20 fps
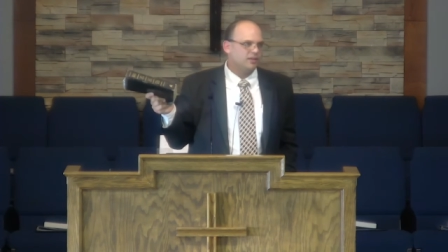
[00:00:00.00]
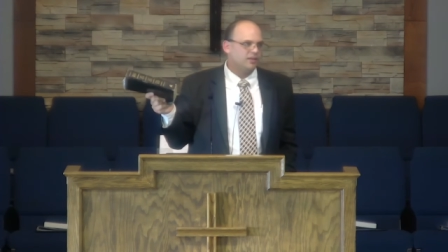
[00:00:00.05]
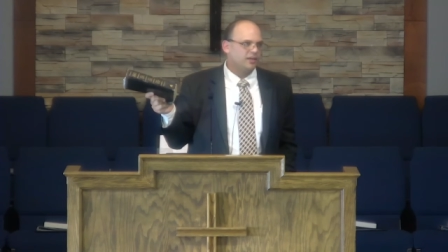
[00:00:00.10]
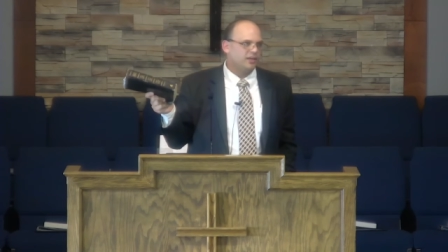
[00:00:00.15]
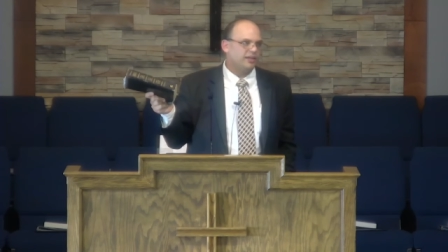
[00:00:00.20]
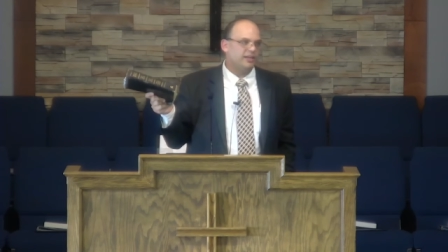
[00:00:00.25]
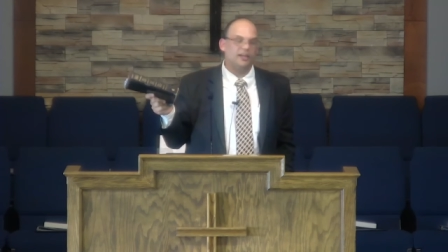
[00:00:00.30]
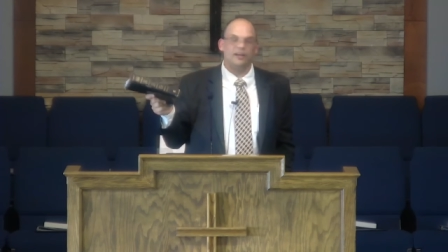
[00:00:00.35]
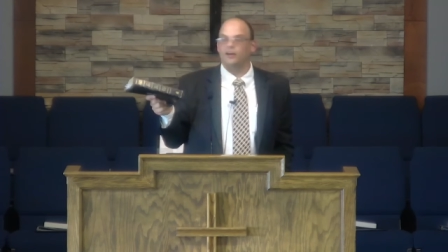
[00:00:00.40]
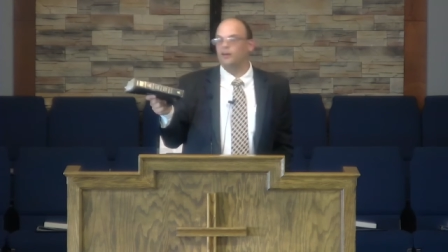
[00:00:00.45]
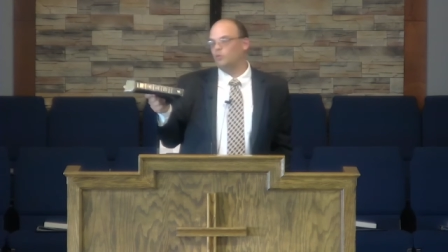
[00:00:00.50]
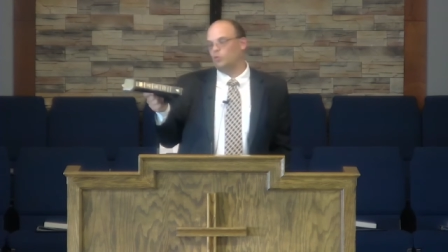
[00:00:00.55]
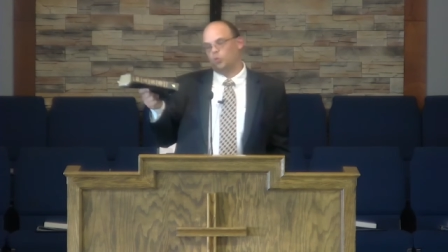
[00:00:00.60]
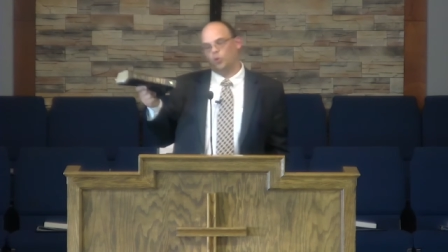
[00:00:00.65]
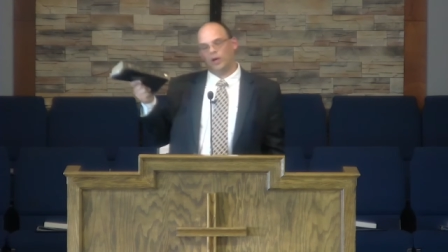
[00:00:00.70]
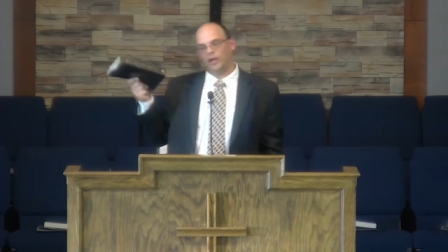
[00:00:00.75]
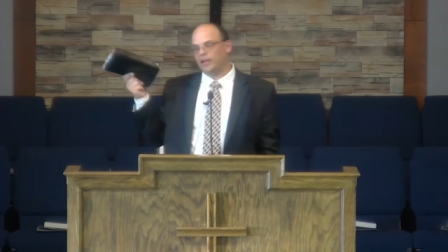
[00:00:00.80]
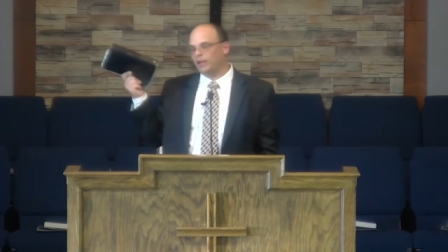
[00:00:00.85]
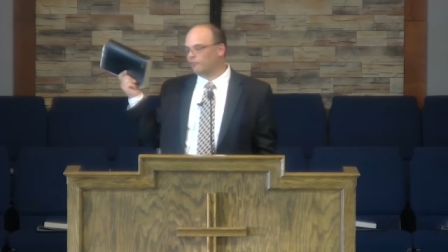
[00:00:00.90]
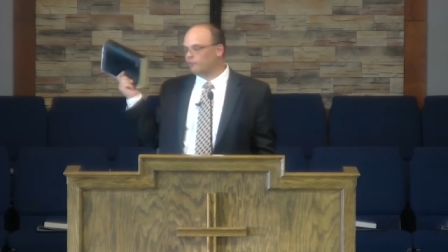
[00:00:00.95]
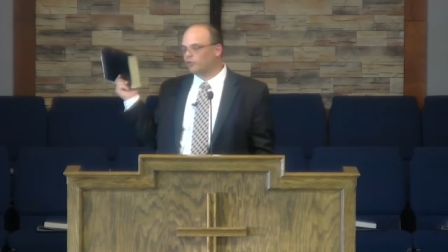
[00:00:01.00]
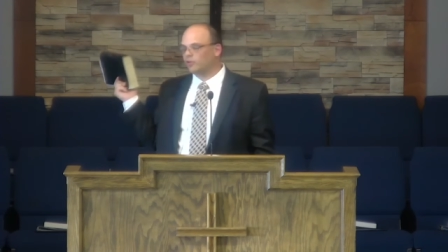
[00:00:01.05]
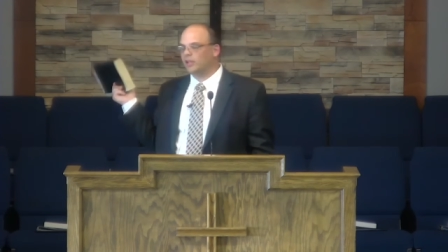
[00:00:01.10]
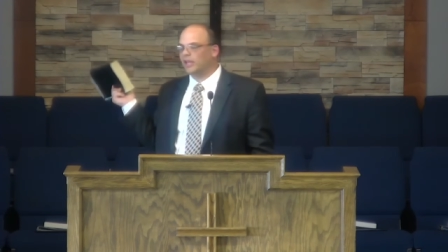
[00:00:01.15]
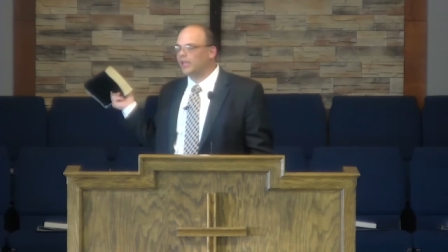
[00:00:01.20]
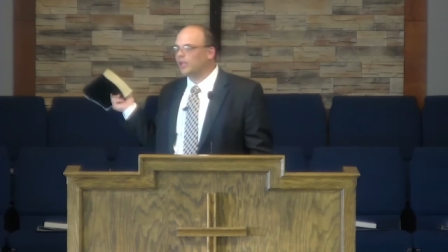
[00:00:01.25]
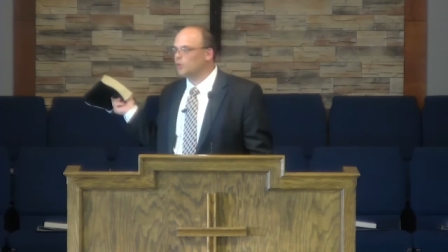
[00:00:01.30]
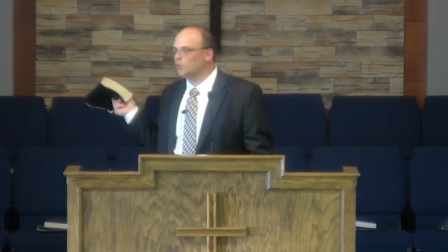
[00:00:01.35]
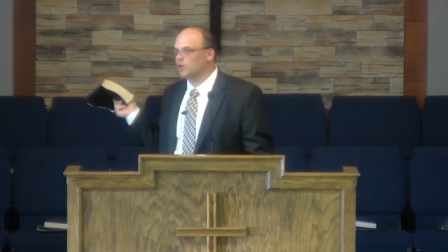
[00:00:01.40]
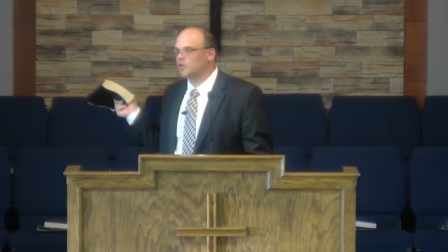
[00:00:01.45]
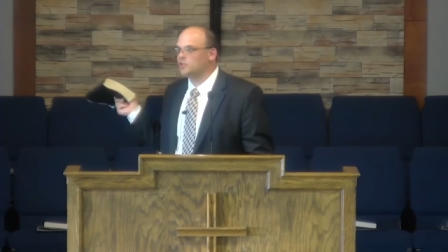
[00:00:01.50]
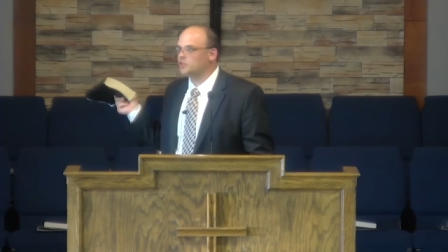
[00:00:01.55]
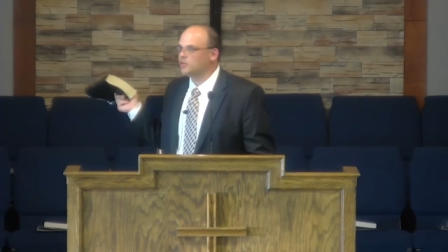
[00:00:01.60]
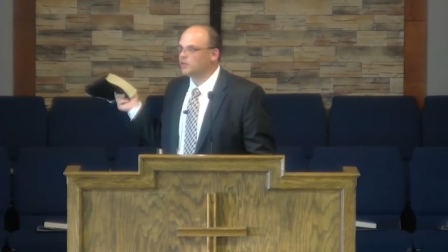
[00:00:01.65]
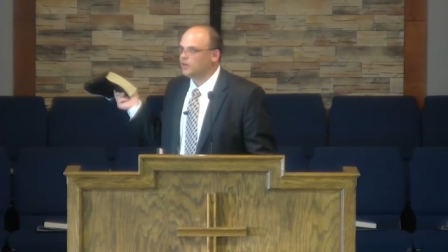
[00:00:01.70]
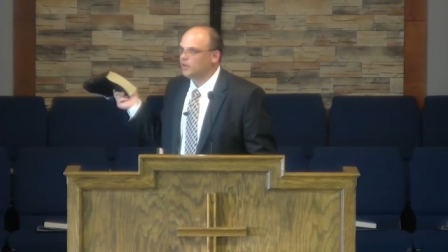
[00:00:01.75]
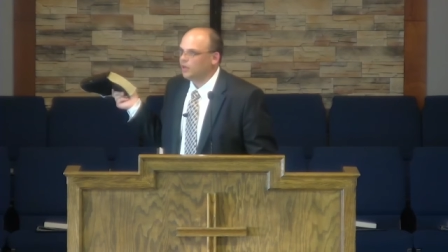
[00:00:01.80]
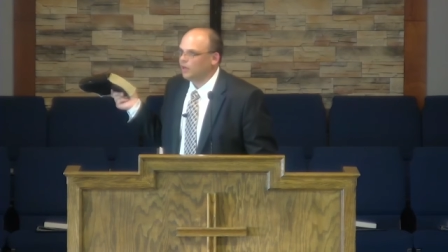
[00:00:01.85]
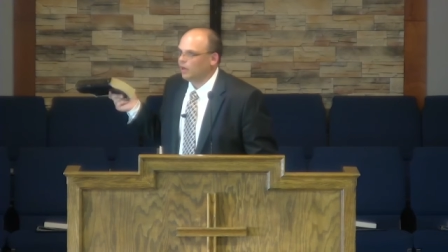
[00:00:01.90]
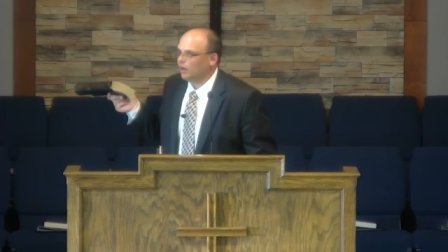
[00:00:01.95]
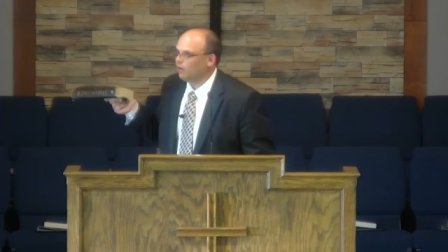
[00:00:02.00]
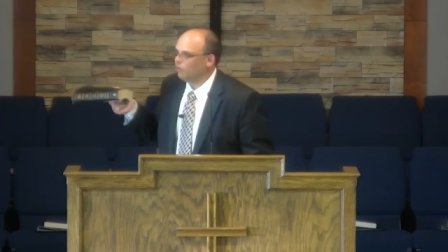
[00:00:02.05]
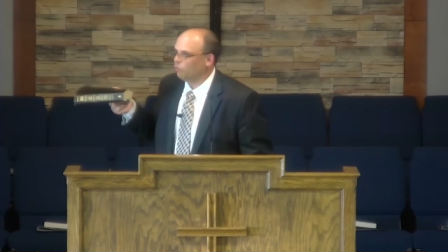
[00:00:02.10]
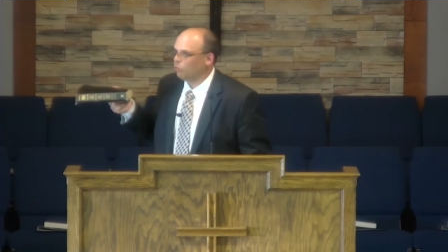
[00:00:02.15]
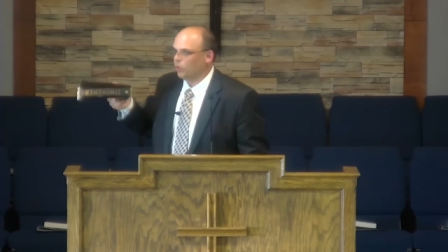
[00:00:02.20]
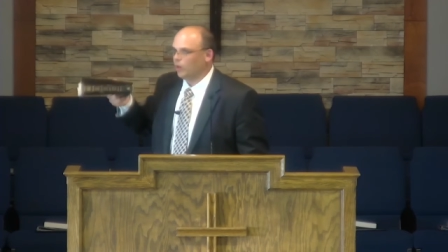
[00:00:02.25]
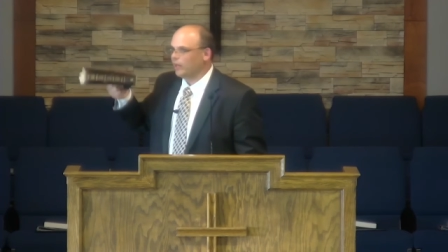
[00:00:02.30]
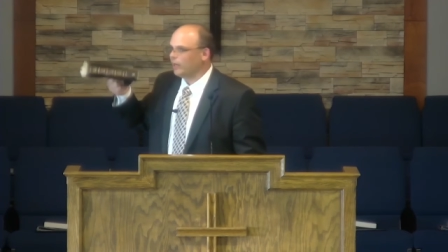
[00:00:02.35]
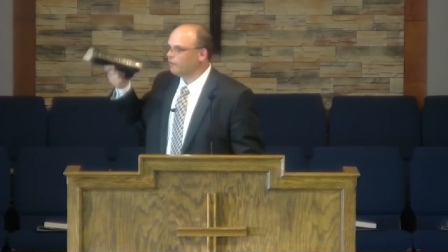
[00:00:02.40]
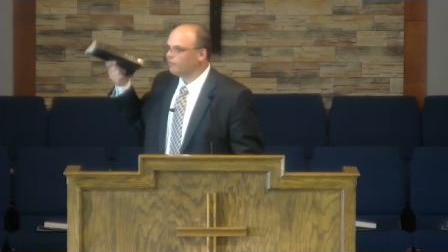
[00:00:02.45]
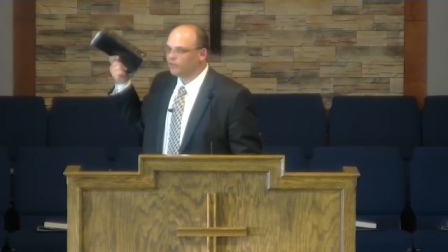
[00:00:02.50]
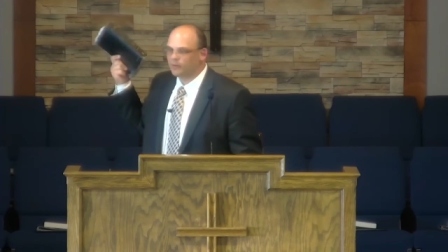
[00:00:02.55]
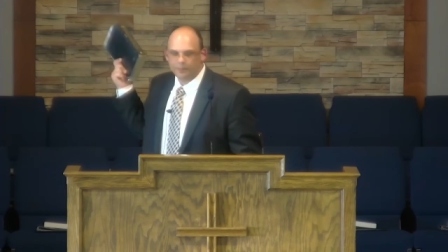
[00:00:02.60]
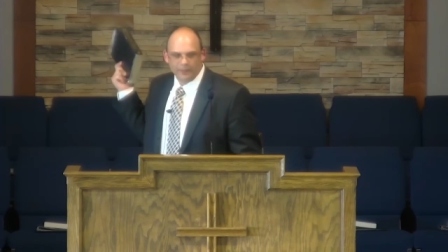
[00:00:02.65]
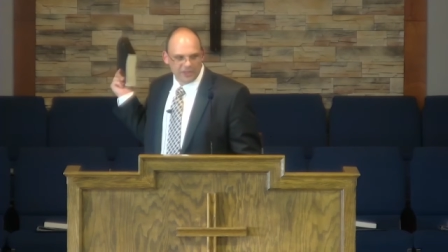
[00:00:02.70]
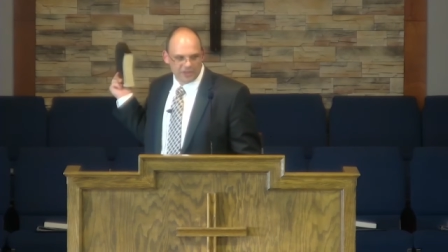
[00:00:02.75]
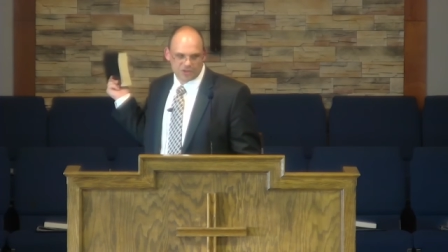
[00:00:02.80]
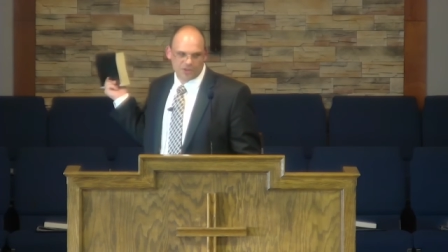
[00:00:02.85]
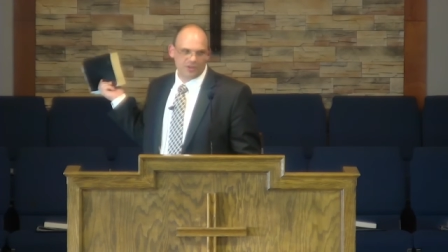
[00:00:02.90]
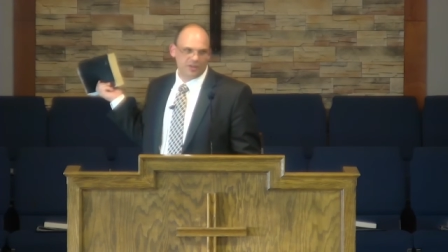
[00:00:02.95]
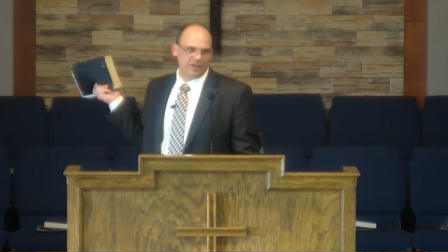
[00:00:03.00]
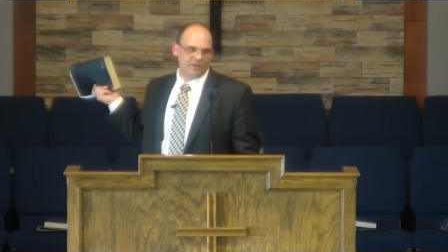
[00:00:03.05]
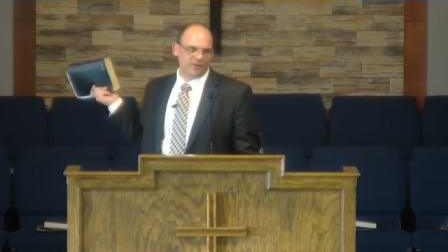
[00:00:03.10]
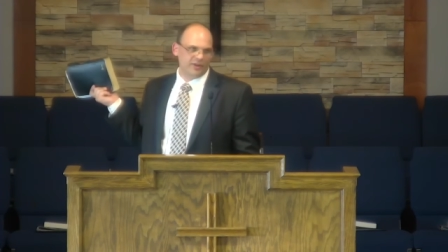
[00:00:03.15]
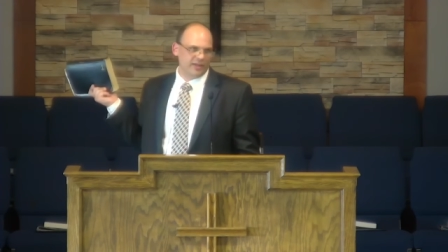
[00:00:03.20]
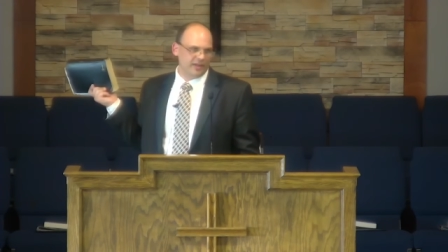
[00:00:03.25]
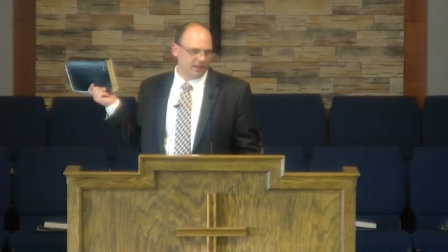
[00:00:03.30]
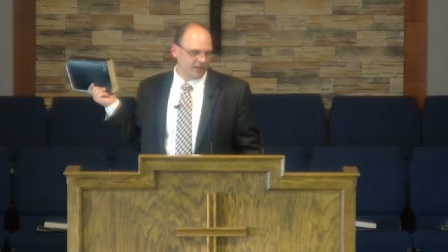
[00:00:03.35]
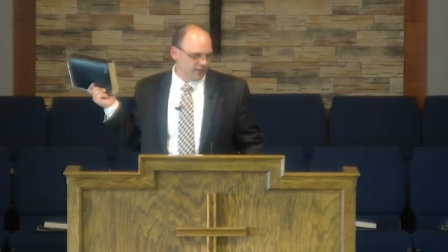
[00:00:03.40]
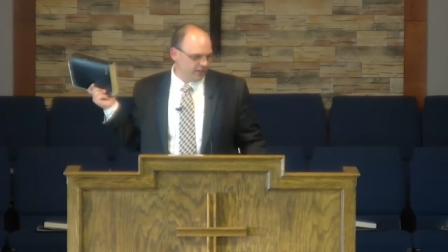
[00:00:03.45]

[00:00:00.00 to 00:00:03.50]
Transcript: in whatever language of whatever missionary eh,